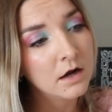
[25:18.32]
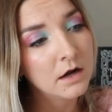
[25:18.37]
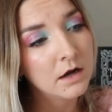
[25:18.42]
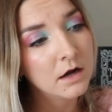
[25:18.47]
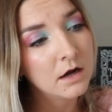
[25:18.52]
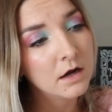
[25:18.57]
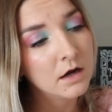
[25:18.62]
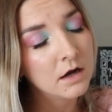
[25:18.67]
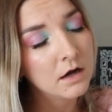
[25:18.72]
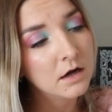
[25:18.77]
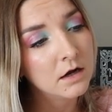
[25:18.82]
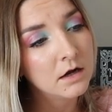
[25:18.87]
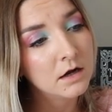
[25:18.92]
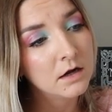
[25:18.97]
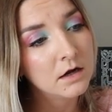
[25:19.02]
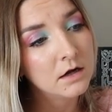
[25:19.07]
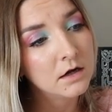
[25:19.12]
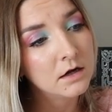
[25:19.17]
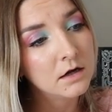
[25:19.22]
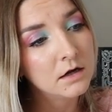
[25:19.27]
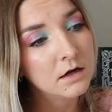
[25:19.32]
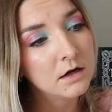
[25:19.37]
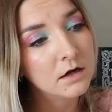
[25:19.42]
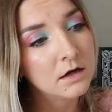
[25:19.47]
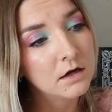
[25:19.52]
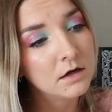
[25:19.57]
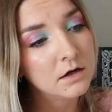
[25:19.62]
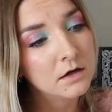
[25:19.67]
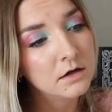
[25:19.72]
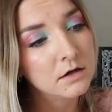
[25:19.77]

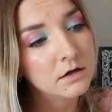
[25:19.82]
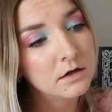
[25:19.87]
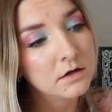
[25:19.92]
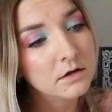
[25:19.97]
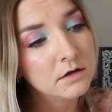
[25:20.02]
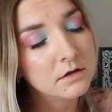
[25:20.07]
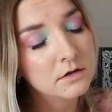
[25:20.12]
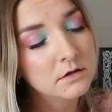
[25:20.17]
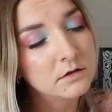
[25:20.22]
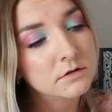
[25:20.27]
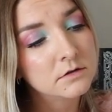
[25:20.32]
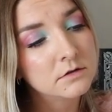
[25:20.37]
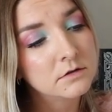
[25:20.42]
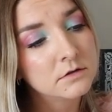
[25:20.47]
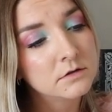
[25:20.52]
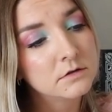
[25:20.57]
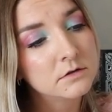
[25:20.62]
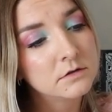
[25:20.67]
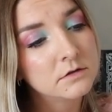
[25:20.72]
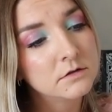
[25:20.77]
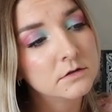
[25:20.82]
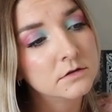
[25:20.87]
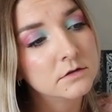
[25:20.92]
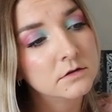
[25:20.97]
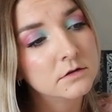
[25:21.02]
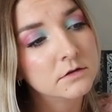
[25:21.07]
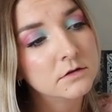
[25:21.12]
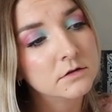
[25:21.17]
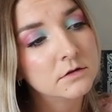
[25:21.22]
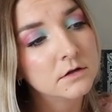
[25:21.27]

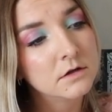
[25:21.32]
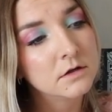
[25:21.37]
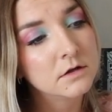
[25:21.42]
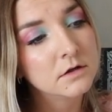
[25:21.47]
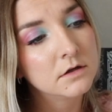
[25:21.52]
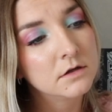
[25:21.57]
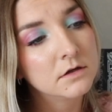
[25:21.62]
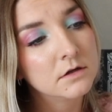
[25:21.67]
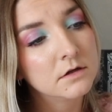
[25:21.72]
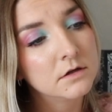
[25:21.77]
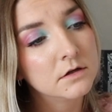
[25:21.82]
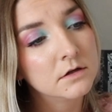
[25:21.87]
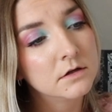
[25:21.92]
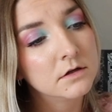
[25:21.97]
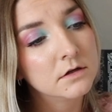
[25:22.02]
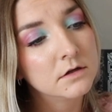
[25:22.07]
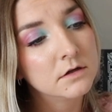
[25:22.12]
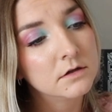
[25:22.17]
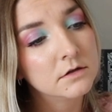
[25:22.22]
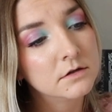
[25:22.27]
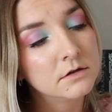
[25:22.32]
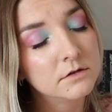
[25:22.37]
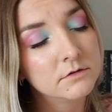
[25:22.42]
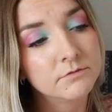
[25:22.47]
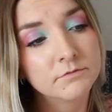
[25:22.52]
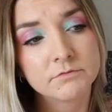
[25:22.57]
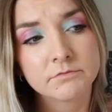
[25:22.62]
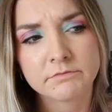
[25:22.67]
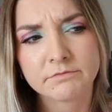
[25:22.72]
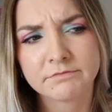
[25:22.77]

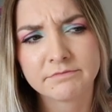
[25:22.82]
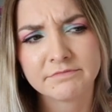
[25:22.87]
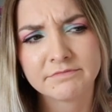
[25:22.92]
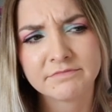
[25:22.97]
This person isn't speaking.